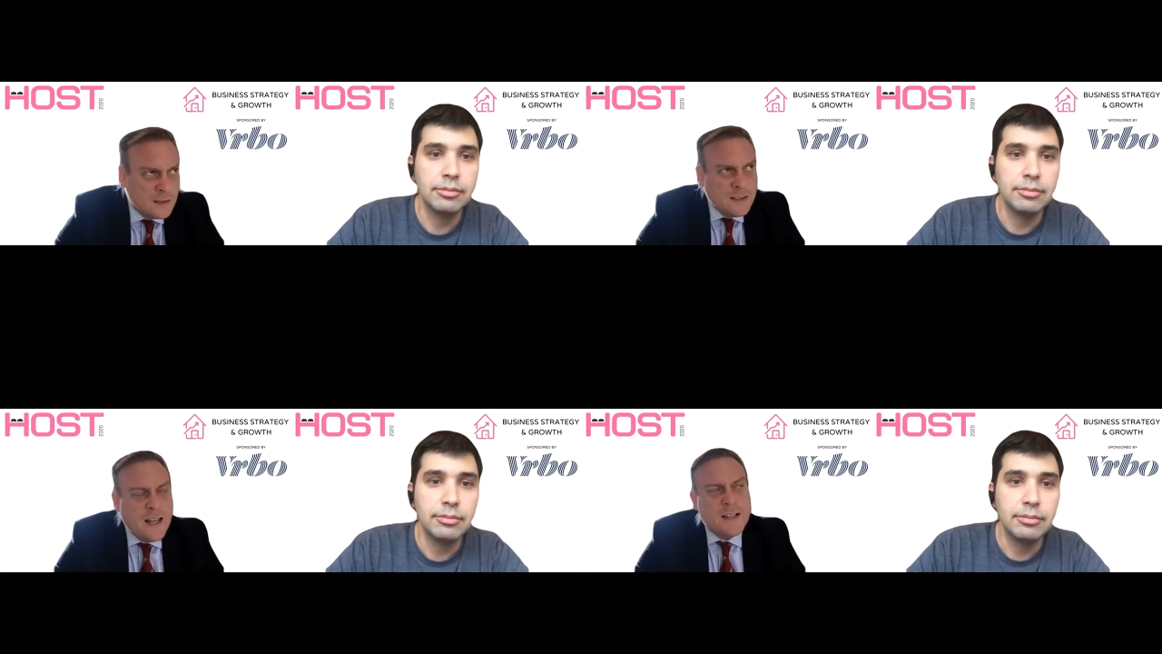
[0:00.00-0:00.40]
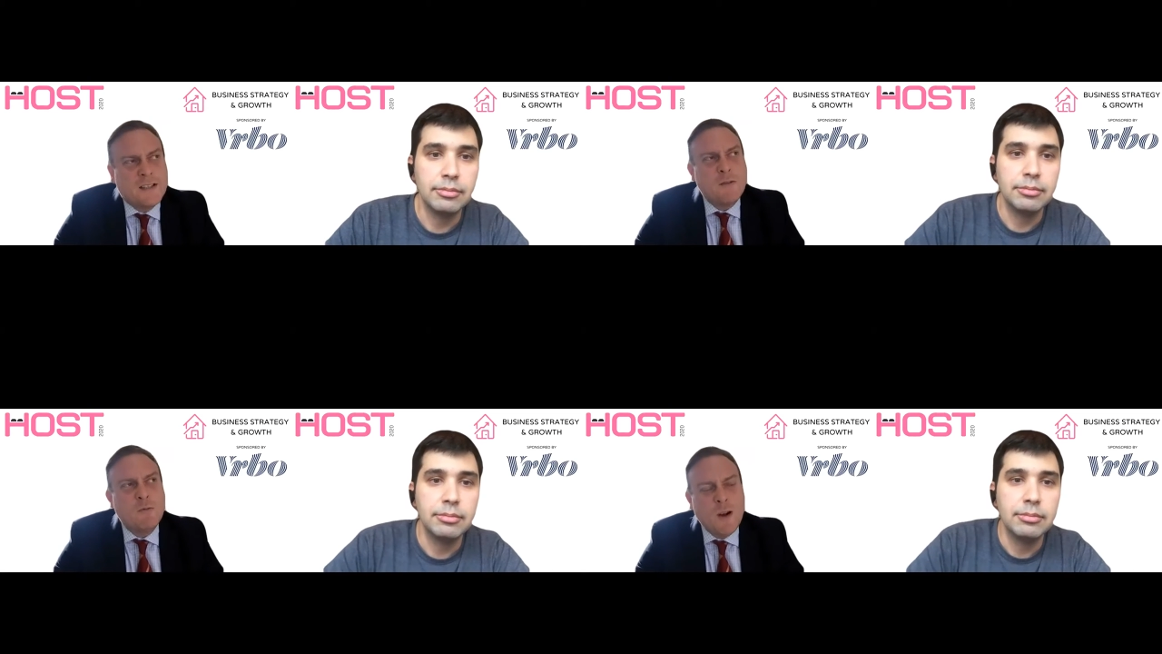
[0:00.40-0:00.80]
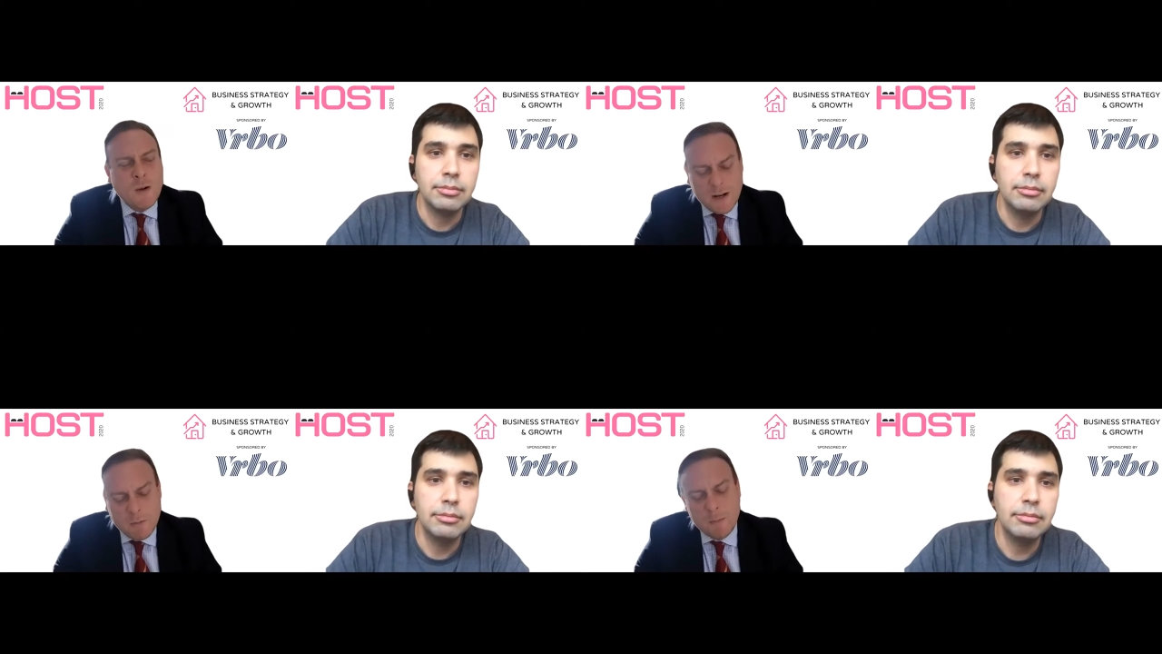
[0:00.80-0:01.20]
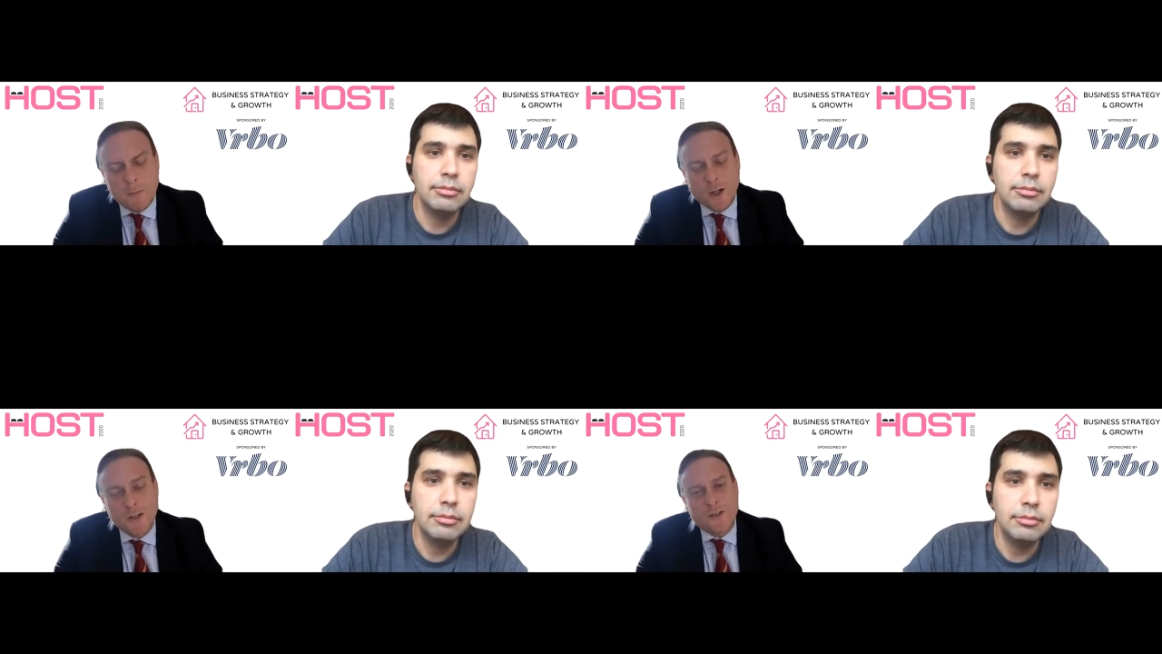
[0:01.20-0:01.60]
Speaker 1: yes. Yeah, so when we were
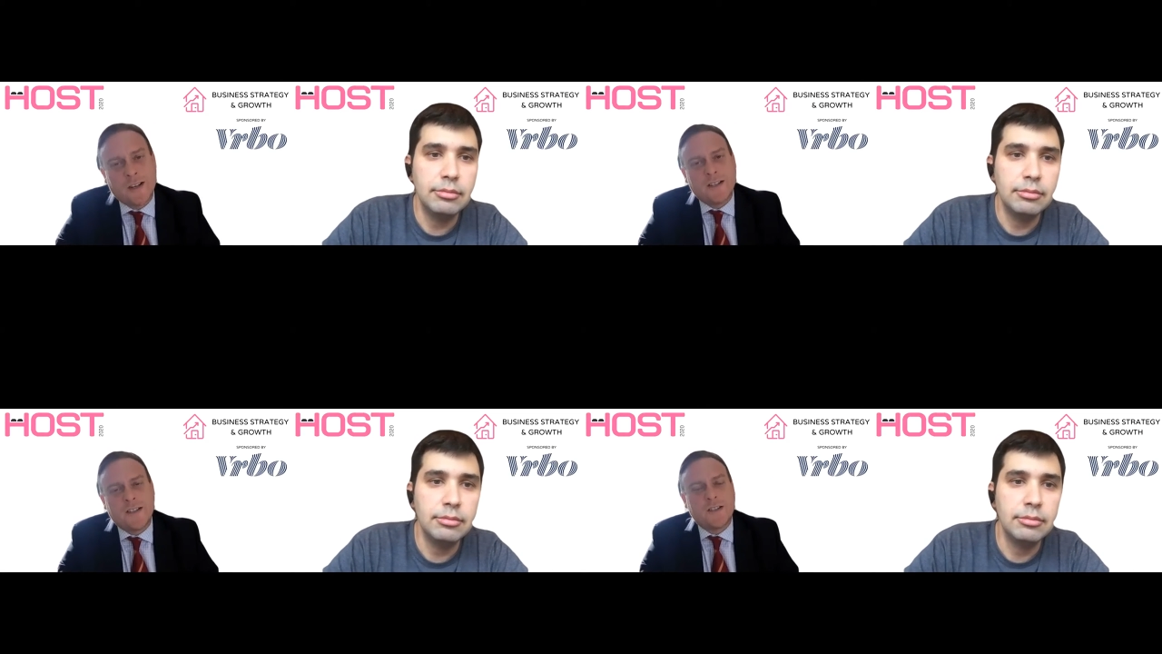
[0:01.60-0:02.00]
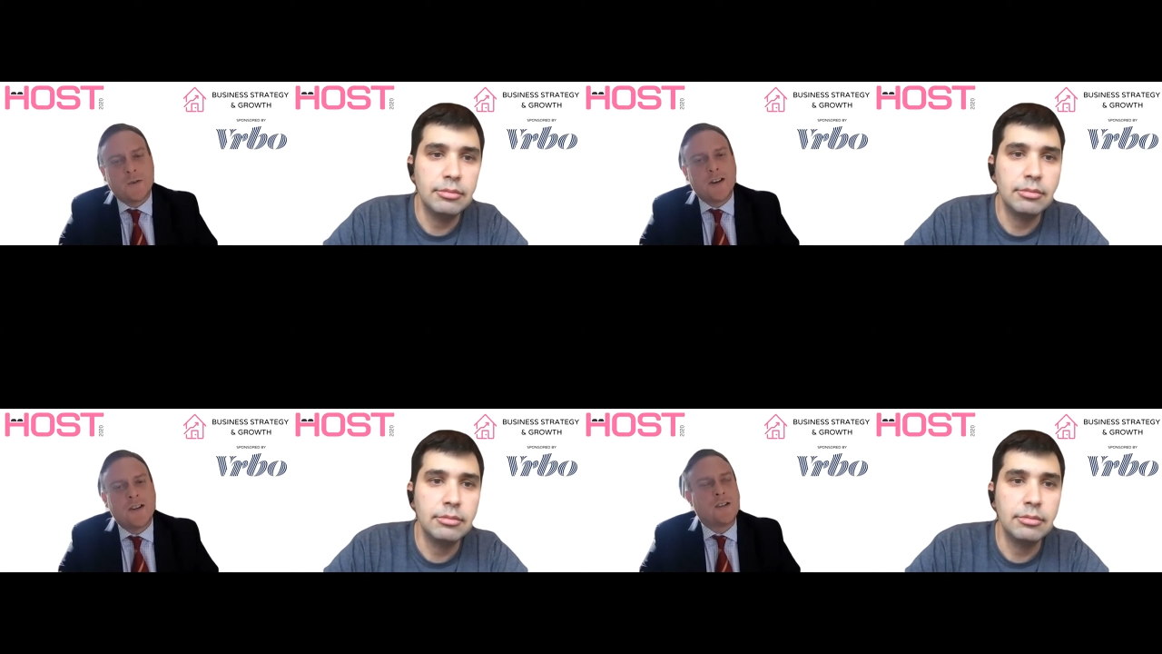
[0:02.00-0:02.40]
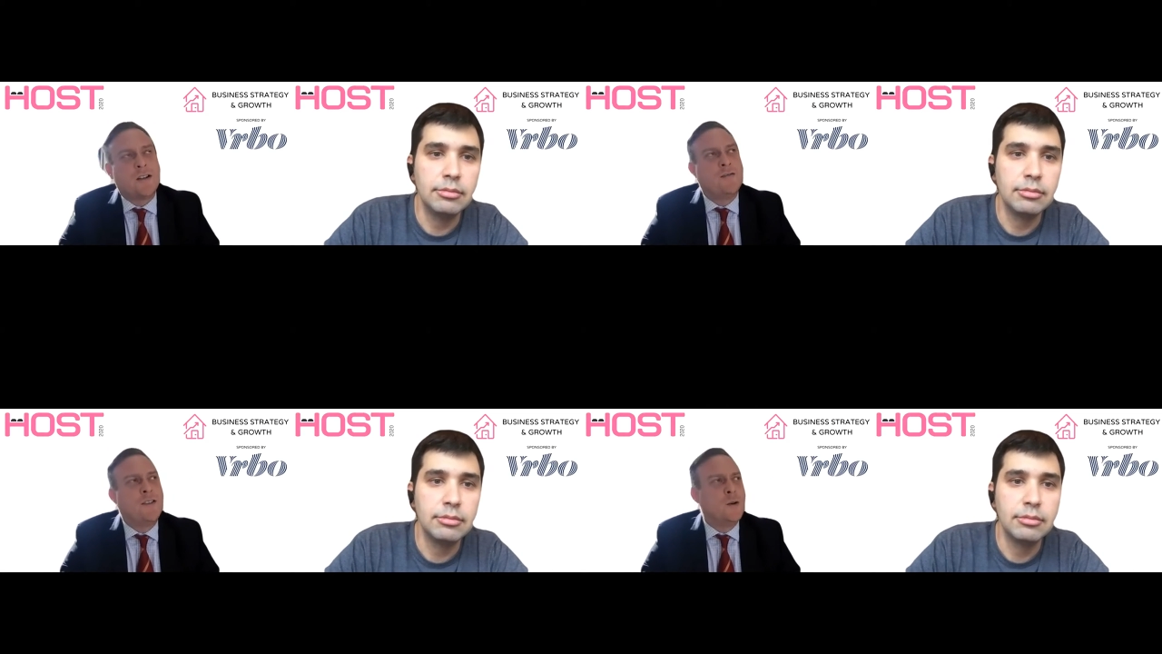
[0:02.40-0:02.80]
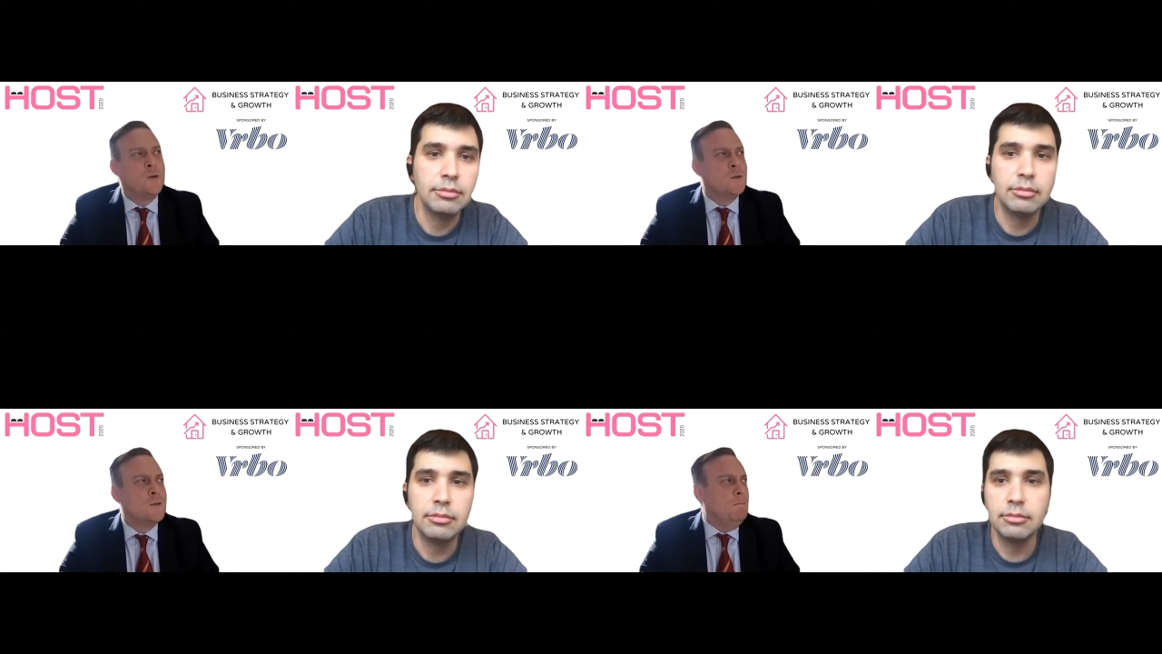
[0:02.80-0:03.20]
monitoring the situation unfold,